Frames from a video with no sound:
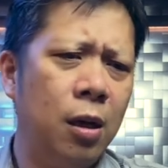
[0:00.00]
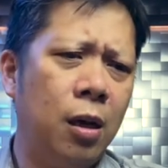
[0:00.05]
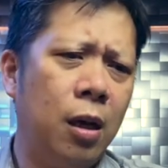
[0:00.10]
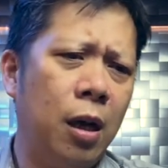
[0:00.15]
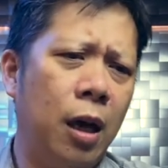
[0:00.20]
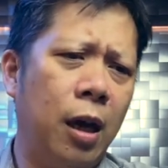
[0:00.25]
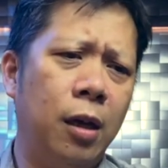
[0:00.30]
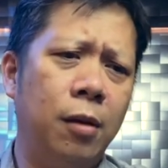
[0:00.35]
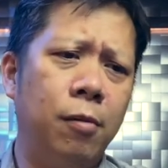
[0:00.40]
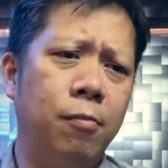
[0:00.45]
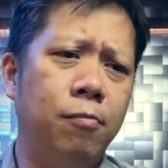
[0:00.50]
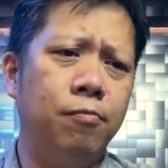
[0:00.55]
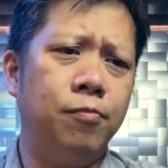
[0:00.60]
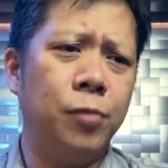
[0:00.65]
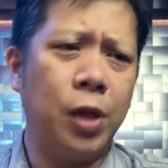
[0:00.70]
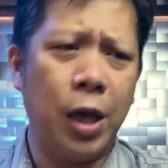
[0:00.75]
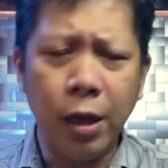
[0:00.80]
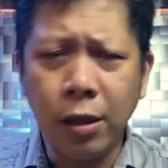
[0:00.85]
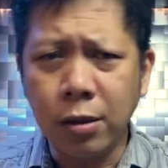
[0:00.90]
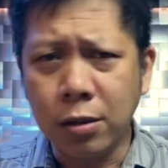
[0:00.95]
And
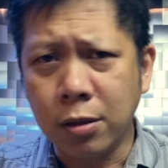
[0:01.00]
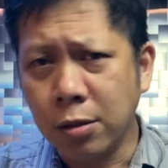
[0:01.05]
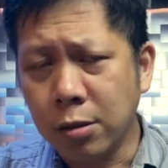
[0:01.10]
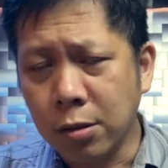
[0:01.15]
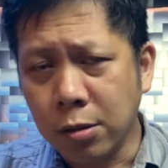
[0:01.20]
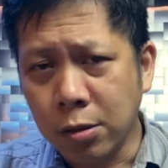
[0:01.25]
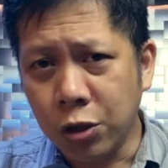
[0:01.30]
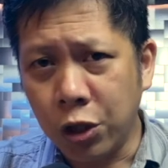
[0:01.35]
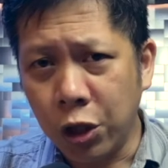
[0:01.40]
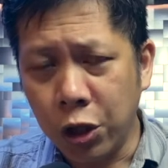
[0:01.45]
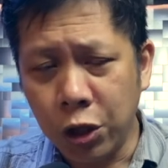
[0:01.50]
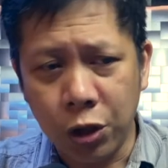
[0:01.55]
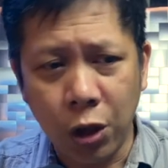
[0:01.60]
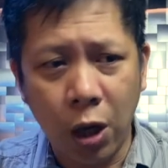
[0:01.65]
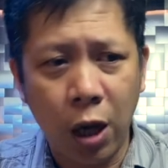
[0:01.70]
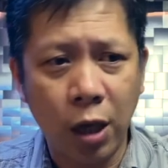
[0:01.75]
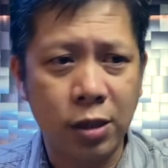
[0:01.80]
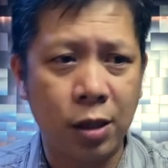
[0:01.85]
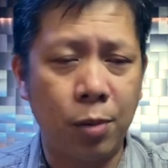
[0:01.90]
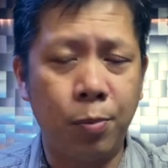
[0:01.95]
yes,
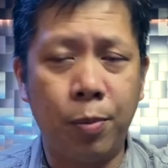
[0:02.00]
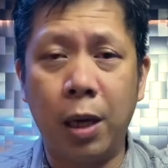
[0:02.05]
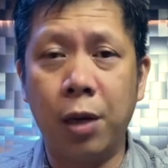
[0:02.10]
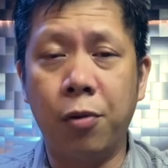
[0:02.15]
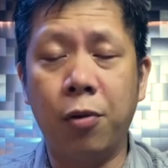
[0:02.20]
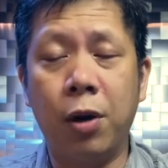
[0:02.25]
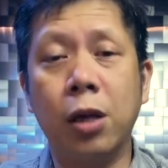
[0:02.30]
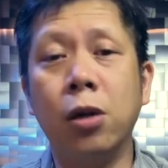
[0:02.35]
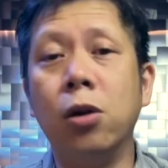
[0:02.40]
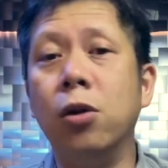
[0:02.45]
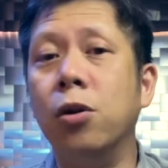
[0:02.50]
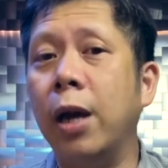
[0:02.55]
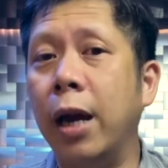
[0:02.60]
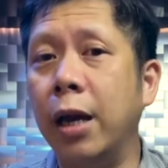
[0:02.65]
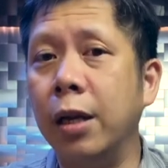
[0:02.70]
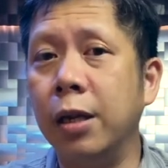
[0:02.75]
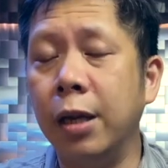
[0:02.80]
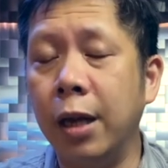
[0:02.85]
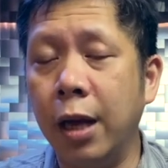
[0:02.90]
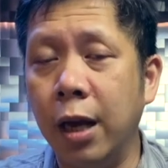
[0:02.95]
G-Shocks and Panerai go
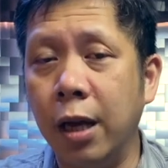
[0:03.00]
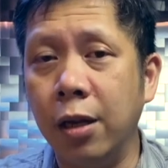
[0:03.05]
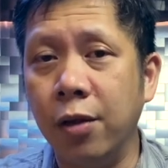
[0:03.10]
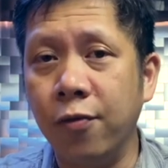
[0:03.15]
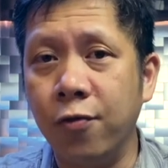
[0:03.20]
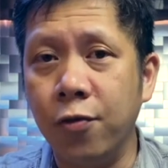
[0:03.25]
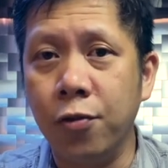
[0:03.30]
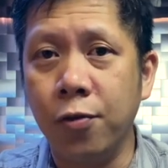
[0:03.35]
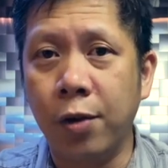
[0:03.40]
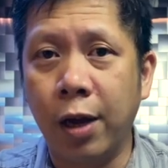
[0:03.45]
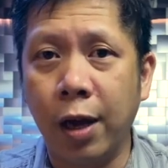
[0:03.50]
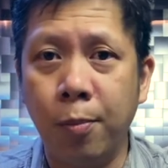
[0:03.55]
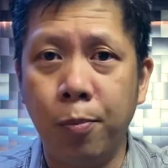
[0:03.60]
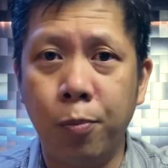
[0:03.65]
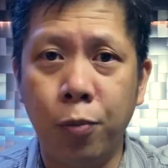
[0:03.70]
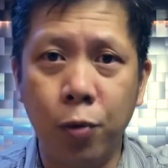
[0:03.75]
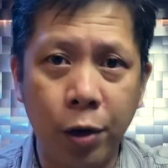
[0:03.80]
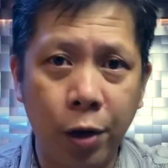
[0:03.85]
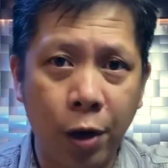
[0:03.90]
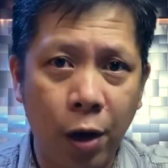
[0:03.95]
hand in hand. If you can
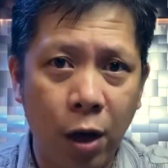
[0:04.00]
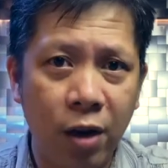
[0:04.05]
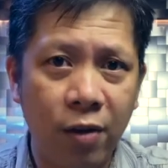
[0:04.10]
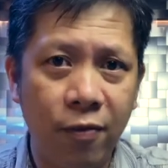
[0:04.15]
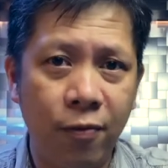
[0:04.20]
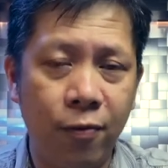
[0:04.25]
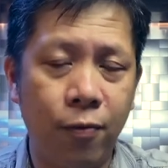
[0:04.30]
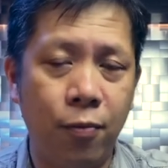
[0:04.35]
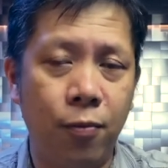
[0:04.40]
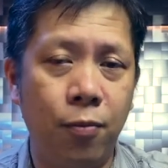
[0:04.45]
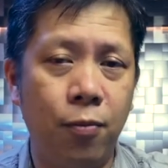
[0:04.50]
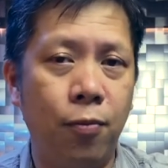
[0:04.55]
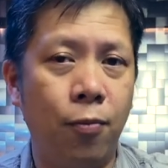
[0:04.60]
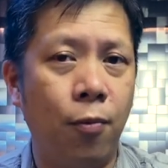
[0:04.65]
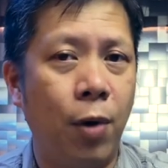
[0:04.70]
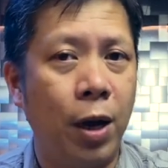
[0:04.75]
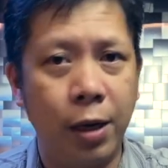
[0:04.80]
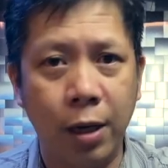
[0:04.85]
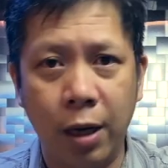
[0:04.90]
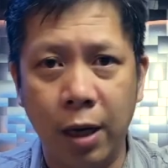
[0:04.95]
pull it off,
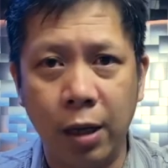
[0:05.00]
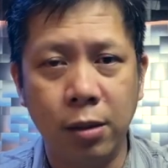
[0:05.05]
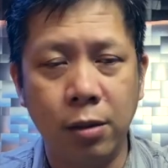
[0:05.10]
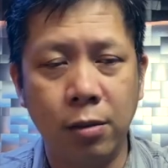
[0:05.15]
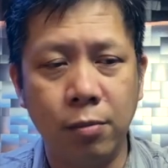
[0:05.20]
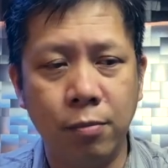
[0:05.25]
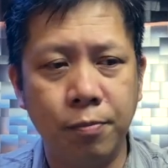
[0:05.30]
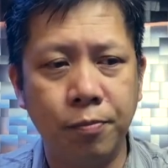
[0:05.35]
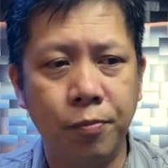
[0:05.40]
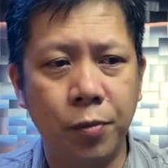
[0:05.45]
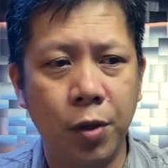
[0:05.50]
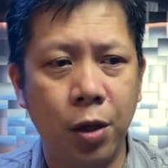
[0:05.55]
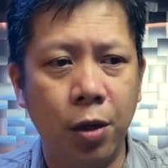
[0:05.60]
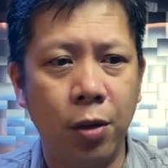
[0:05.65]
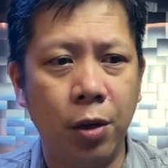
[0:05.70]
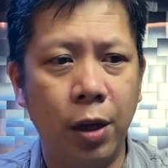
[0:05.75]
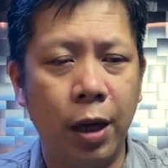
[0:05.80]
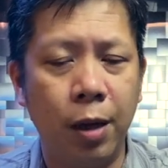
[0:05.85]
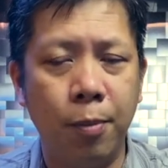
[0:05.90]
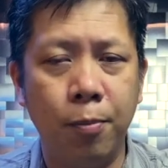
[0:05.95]
why not? You
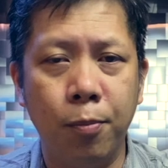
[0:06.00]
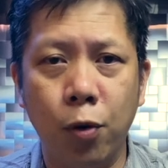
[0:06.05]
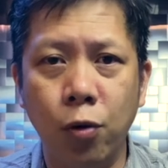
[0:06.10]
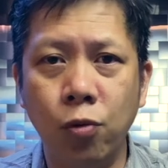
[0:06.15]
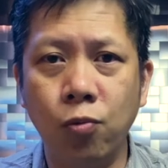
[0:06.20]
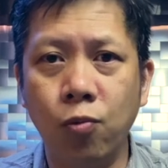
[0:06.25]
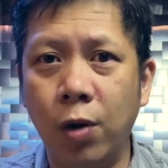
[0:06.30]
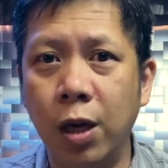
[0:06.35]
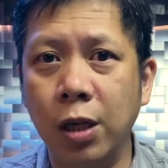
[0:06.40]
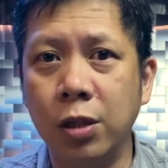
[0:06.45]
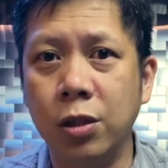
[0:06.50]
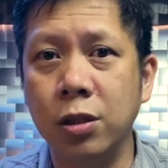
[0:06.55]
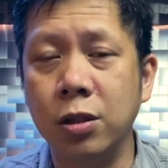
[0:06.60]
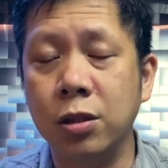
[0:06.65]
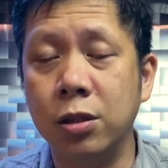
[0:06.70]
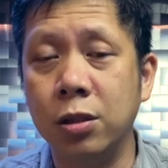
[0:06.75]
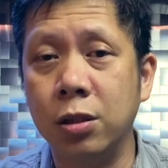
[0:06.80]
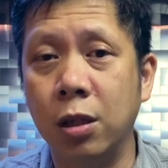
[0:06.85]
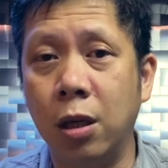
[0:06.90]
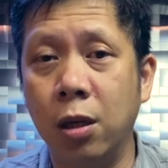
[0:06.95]
know, and both
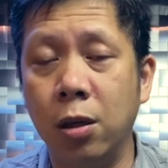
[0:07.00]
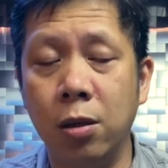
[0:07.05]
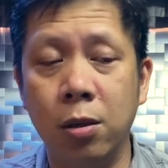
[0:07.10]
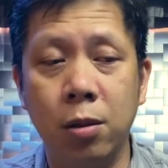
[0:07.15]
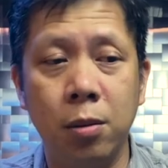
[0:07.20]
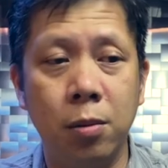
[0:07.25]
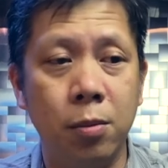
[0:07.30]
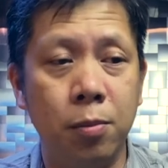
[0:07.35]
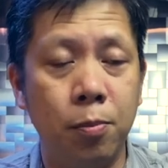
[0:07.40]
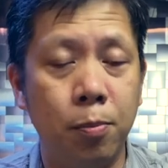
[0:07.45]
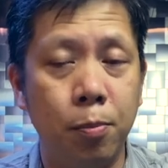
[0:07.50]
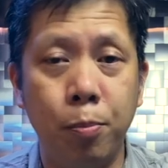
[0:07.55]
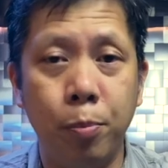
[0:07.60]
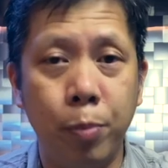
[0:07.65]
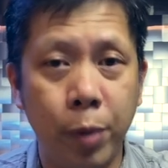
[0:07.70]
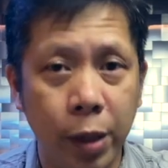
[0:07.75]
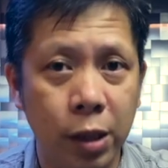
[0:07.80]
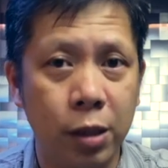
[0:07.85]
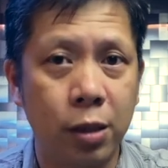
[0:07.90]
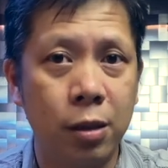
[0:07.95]
watches are
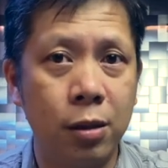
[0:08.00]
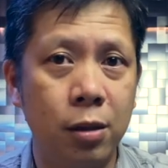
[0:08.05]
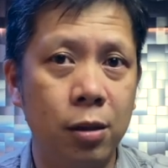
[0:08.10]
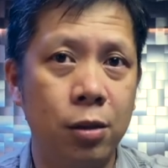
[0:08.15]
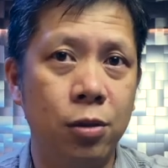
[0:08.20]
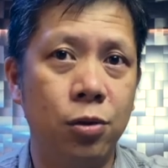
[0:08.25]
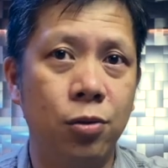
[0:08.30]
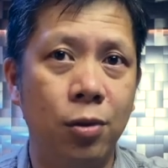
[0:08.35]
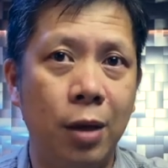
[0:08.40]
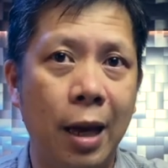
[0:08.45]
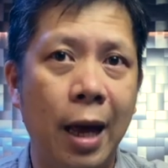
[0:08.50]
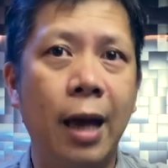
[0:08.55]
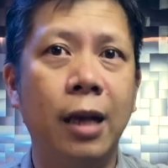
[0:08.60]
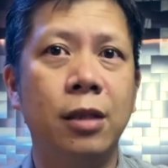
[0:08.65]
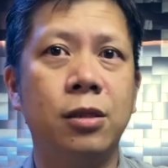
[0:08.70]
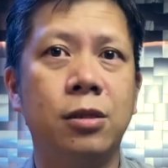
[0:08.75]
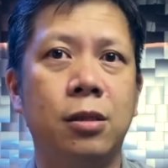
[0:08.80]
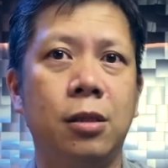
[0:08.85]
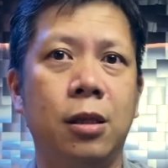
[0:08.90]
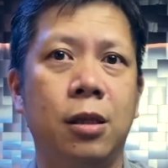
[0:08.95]
built to
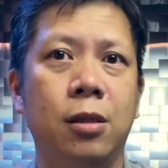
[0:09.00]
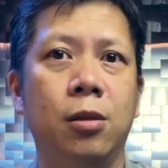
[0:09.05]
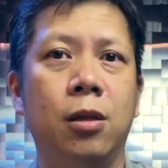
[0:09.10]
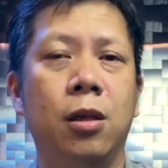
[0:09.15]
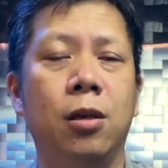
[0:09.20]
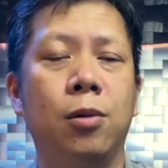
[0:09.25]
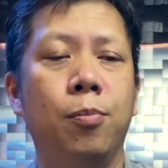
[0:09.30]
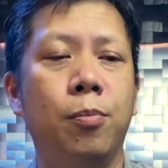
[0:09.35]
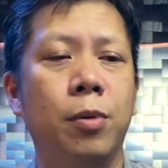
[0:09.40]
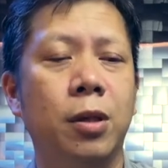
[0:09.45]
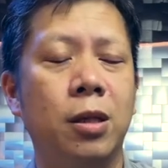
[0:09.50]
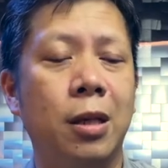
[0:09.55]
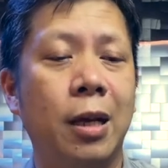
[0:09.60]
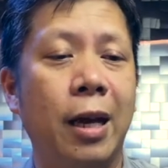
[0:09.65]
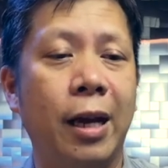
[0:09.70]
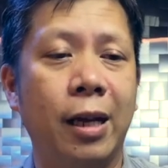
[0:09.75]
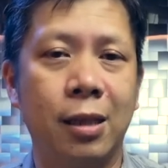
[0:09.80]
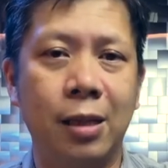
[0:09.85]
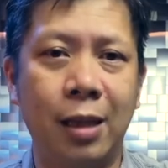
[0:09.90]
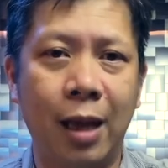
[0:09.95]
last, and they're built
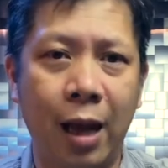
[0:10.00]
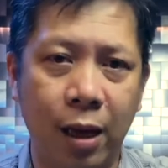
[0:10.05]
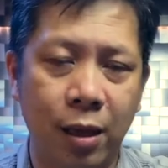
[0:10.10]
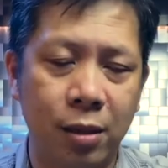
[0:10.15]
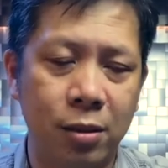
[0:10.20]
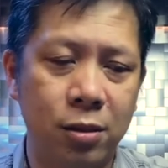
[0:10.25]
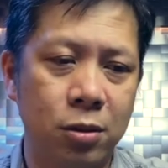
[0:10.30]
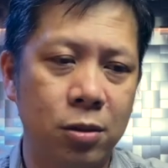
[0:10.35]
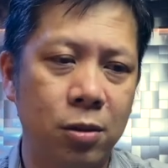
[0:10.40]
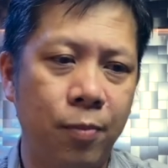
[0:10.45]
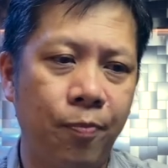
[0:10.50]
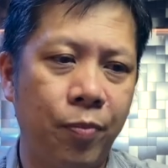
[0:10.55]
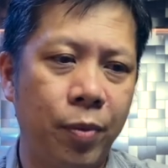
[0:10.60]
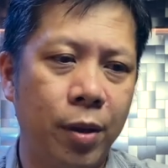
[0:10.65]
like tanks.